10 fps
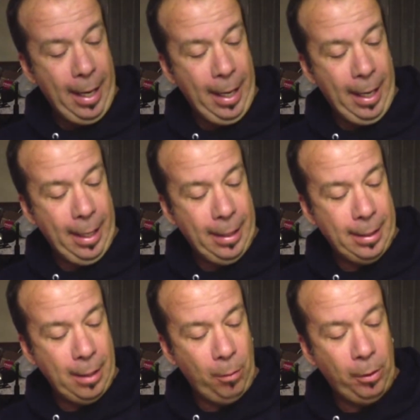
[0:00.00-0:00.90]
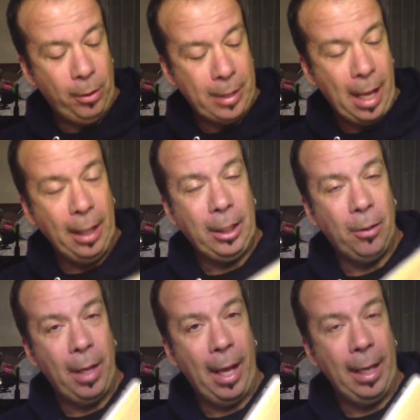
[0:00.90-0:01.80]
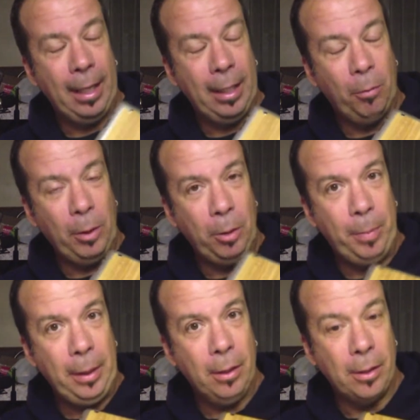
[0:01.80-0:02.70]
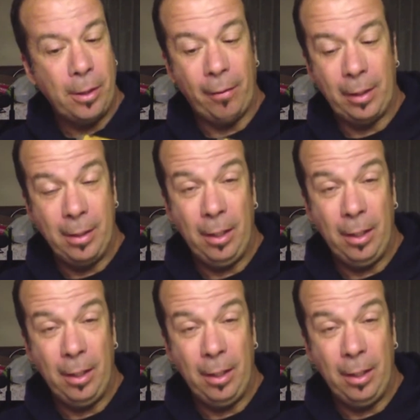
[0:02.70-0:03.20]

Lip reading: And what they're telling you, that when you peel this off,